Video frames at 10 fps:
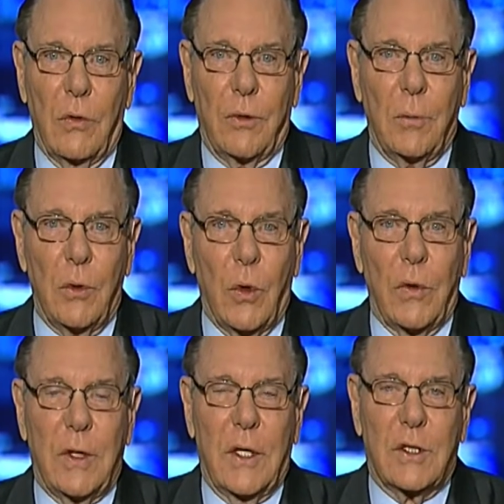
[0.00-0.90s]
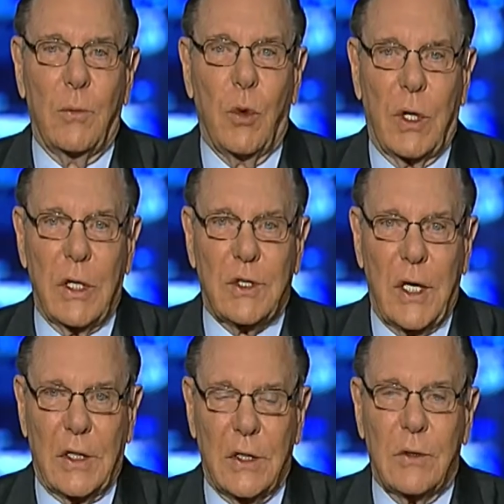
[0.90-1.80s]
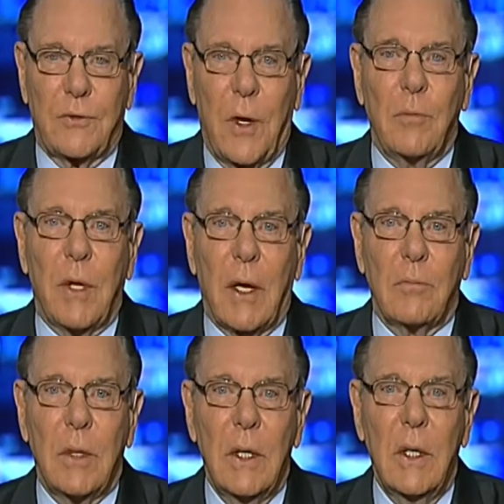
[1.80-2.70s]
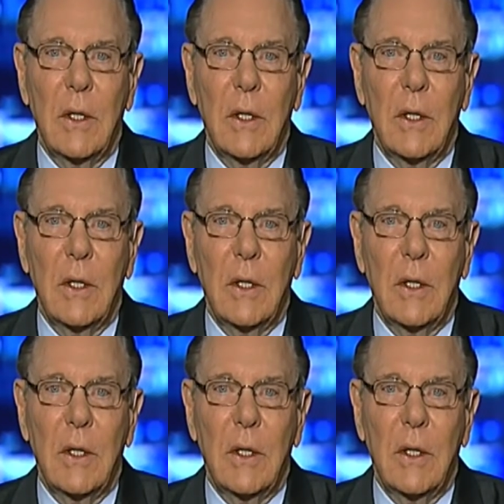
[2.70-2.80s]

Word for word: From the north, get some more concessions from them